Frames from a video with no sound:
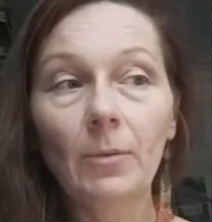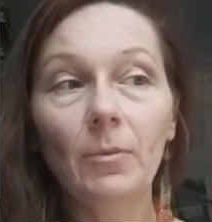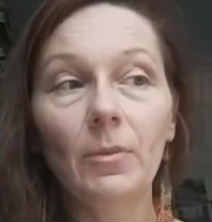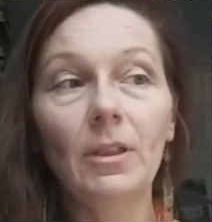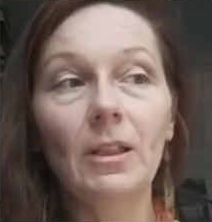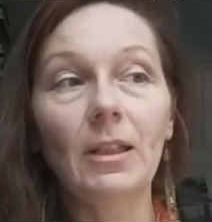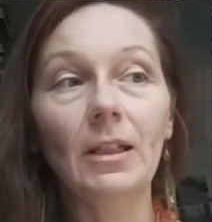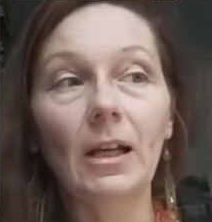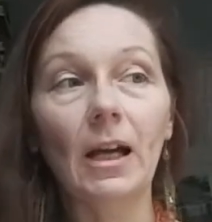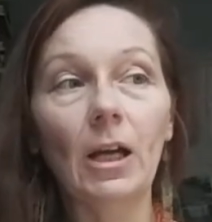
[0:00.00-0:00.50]

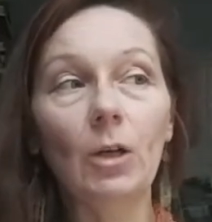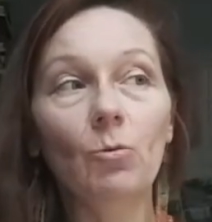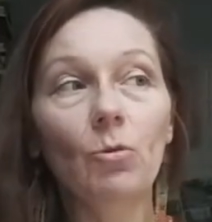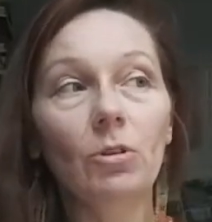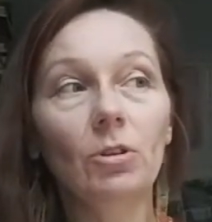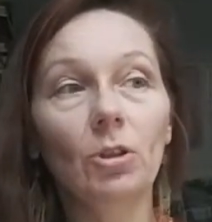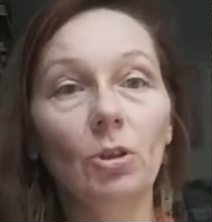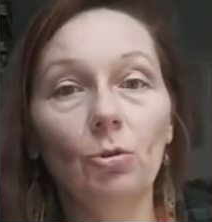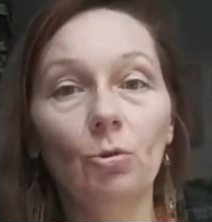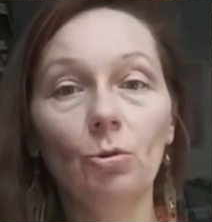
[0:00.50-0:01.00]
Meaning, I
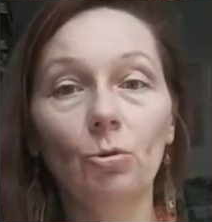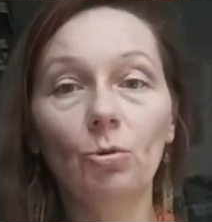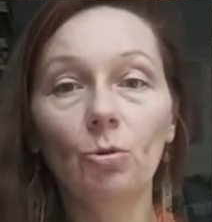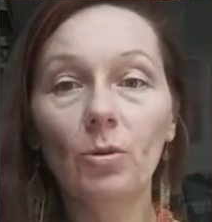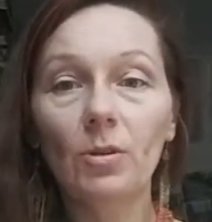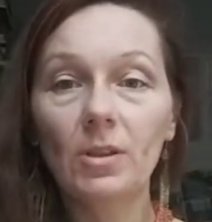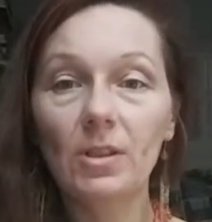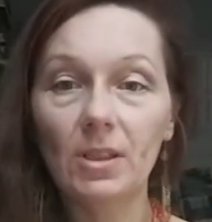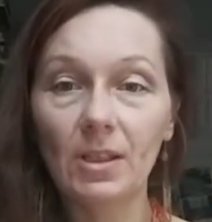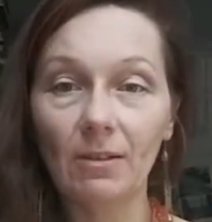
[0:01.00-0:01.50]
wanted to
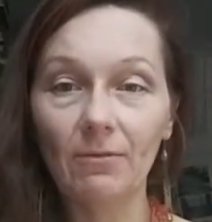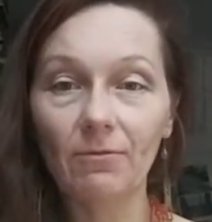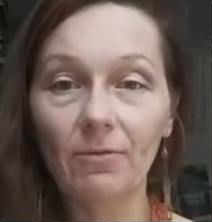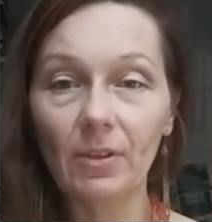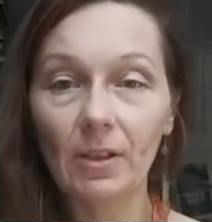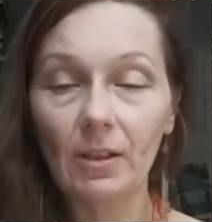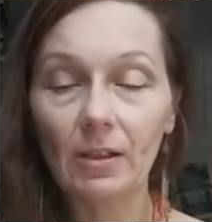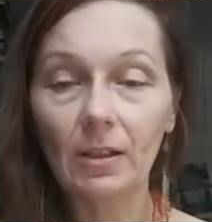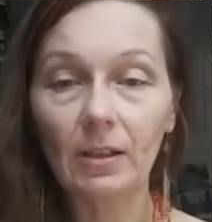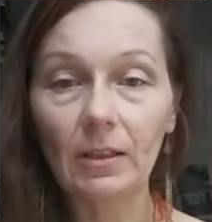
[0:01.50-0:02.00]
do it
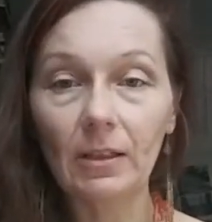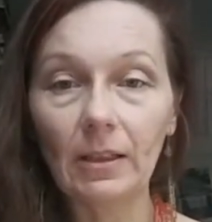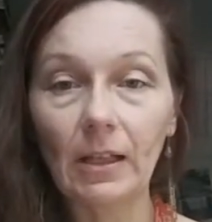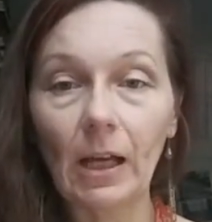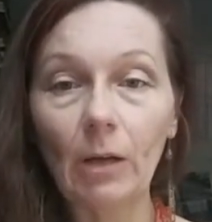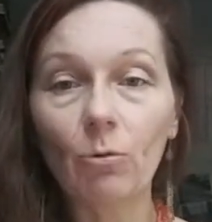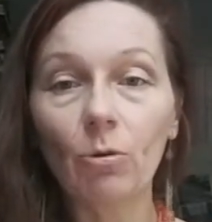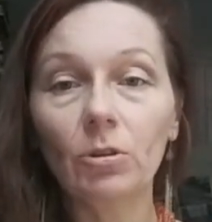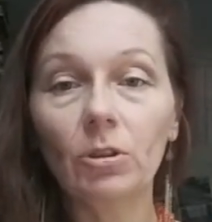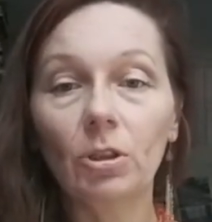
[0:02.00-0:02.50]
something.
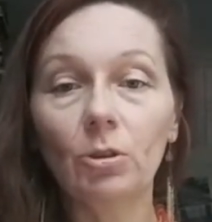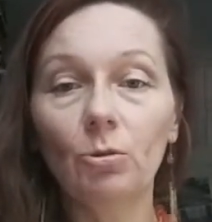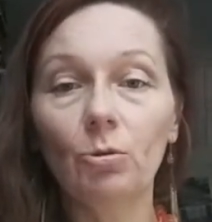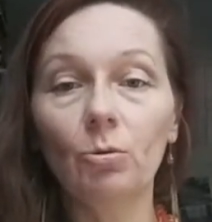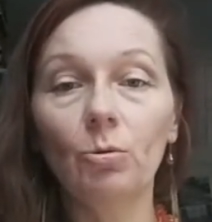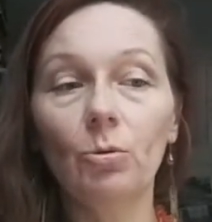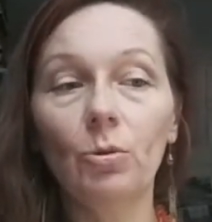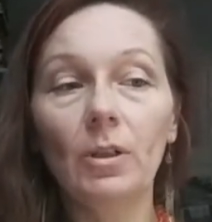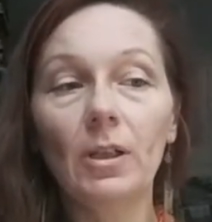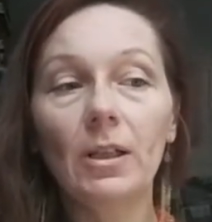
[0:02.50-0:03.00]
I wanted
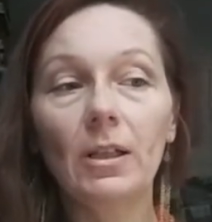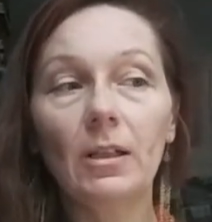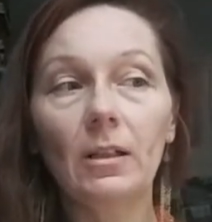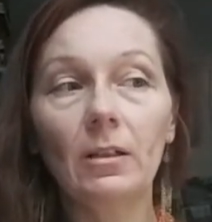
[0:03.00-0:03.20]
to do